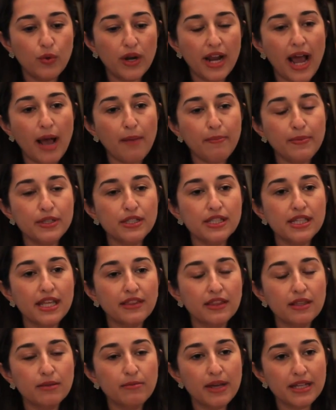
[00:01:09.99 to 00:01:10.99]
What happens
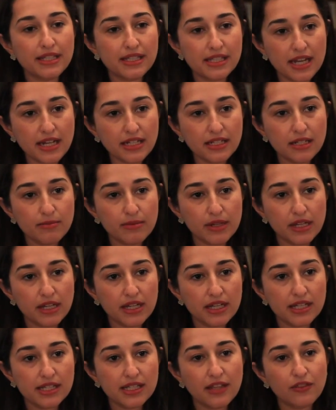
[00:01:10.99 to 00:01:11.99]
at the
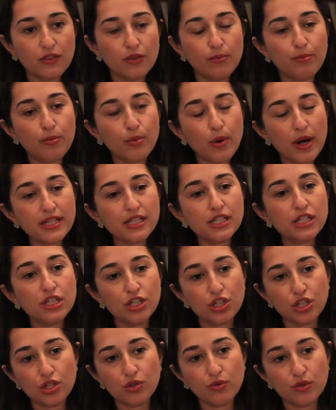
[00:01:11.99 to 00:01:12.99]
mastectomy is that the breast
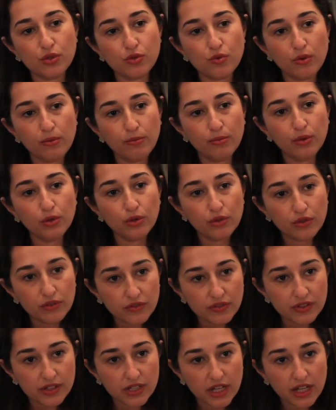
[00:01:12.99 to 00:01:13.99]
tissue is
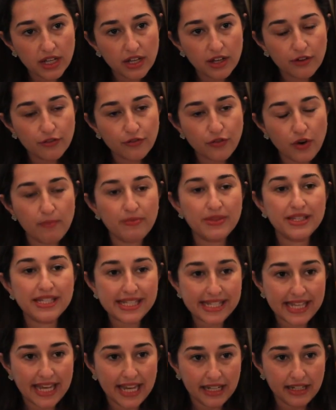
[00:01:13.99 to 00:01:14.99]
removed from the
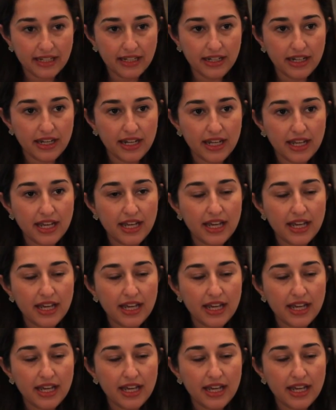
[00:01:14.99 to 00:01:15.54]
skin,